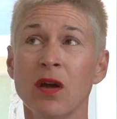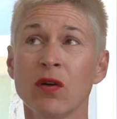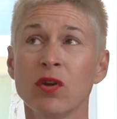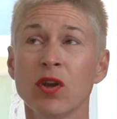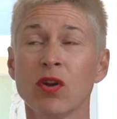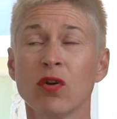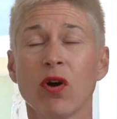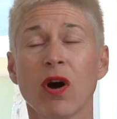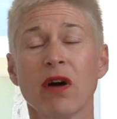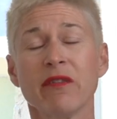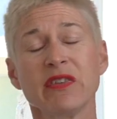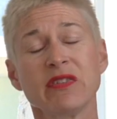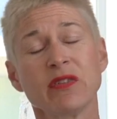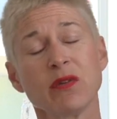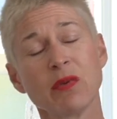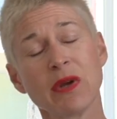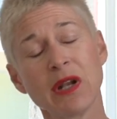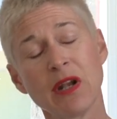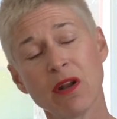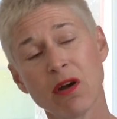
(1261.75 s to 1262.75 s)
you know,
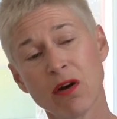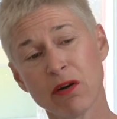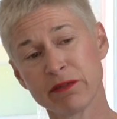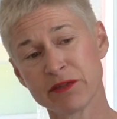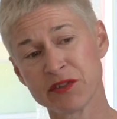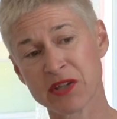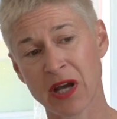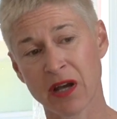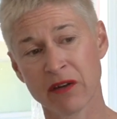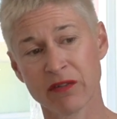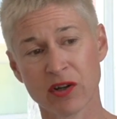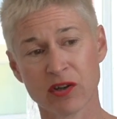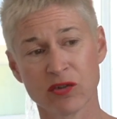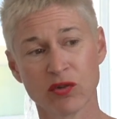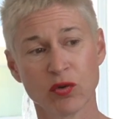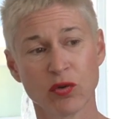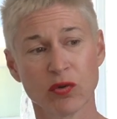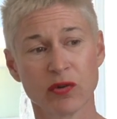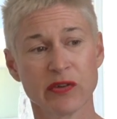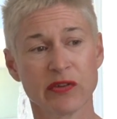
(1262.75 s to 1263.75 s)
obviously we love to have our
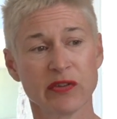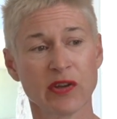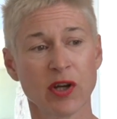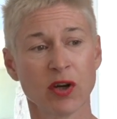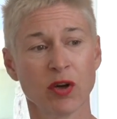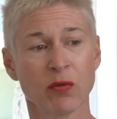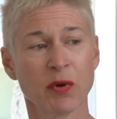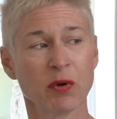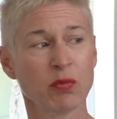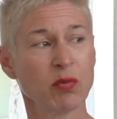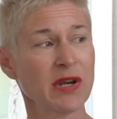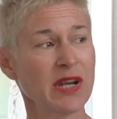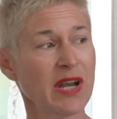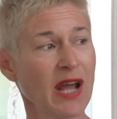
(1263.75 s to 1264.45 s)
tourists here, but we